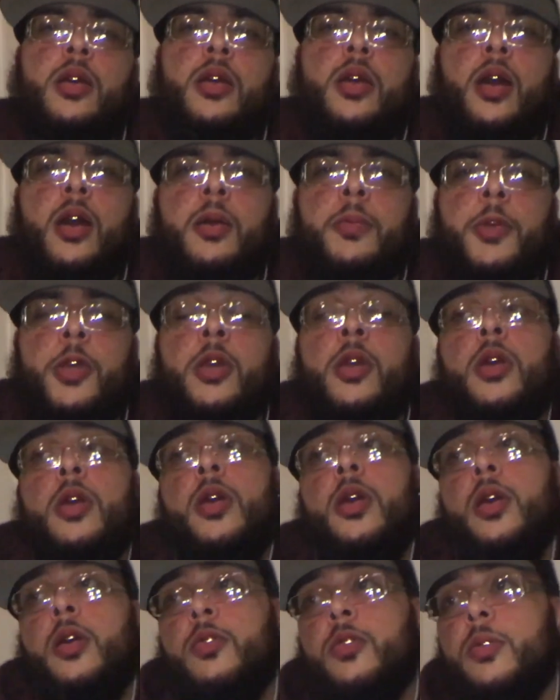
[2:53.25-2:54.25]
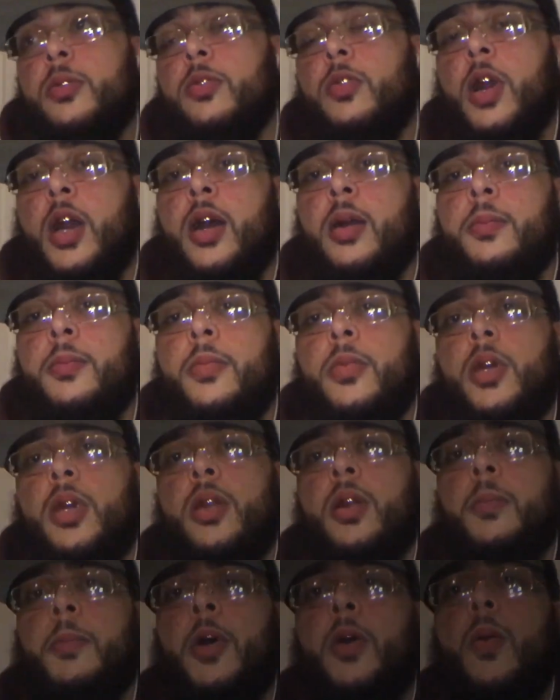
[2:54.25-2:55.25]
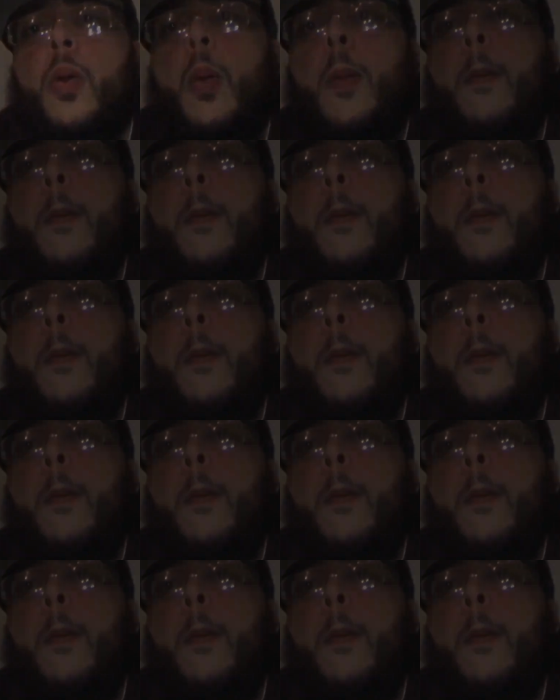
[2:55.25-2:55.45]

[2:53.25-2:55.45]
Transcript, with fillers: comment, and subscribe, and I'm out.